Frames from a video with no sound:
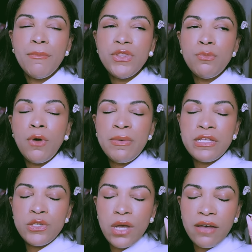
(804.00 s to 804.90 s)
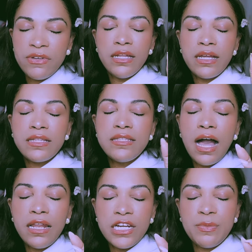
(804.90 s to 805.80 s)
But the moment you have an
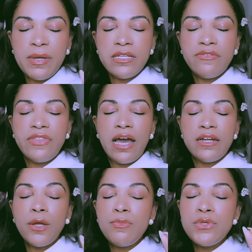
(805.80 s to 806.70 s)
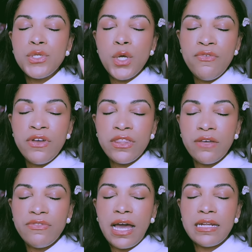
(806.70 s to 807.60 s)
acknowledgement of that, an observing
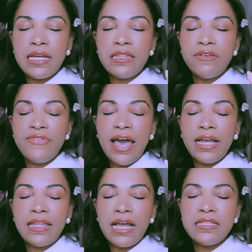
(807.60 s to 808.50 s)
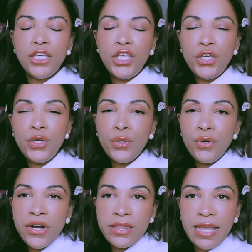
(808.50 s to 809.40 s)
of that, and the fact that you
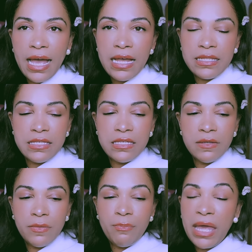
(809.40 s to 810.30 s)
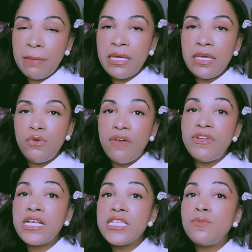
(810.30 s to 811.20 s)
are that, maybe you
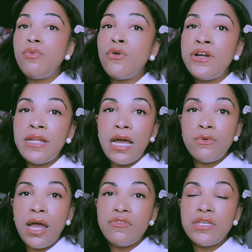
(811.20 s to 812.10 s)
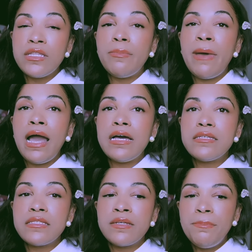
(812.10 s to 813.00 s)
haven't explored that route in the
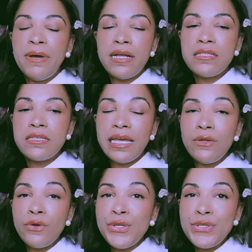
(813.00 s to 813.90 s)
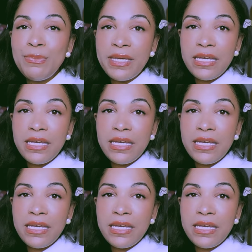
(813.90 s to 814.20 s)
past, but in order to be